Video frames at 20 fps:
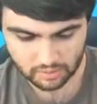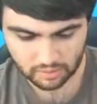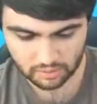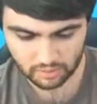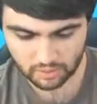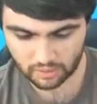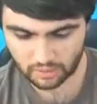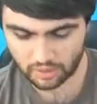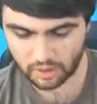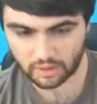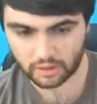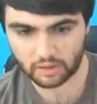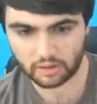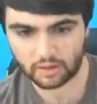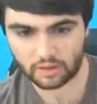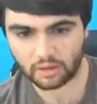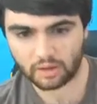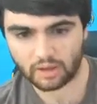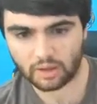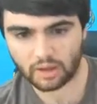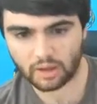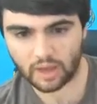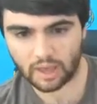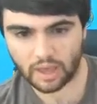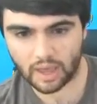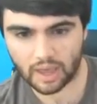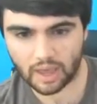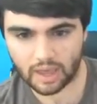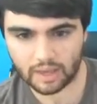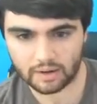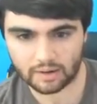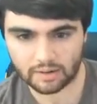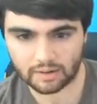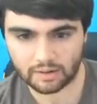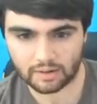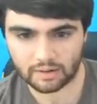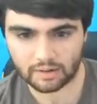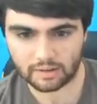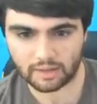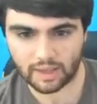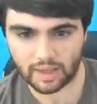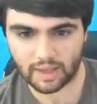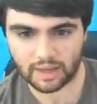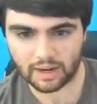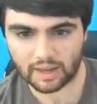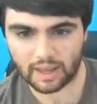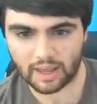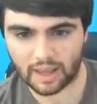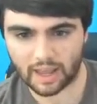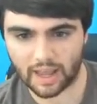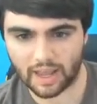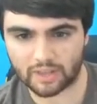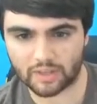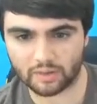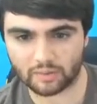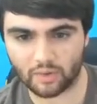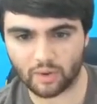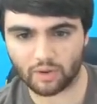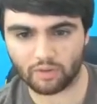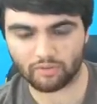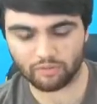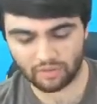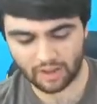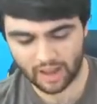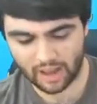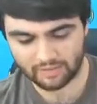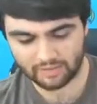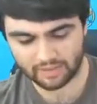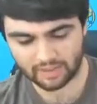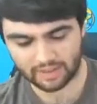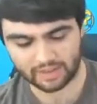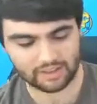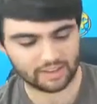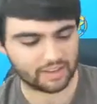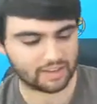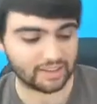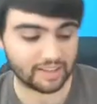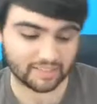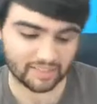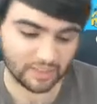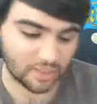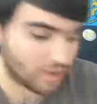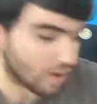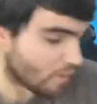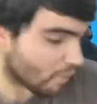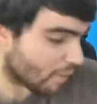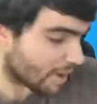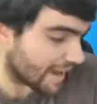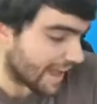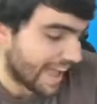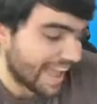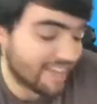Look at that. Had to roll a five, didn't you? Listen, you know what?